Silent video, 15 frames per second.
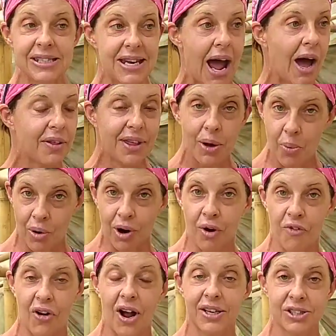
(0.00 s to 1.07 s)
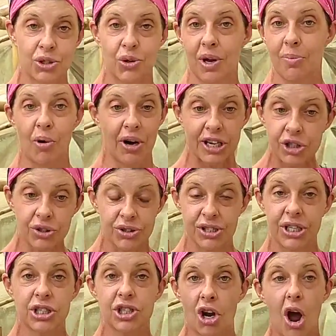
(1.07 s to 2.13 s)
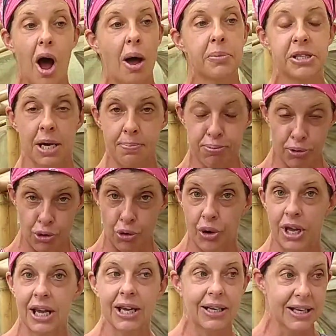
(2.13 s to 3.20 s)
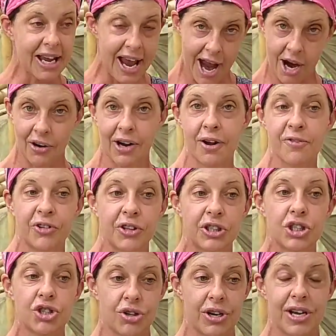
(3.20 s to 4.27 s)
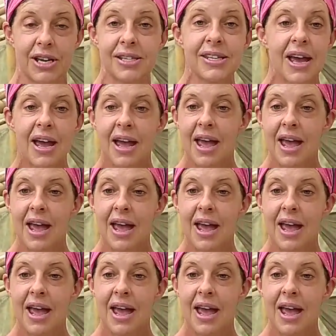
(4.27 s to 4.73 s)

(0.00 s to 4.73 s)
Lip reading: Now they work for us doing more interesting jobs like pruning and caring for the trees.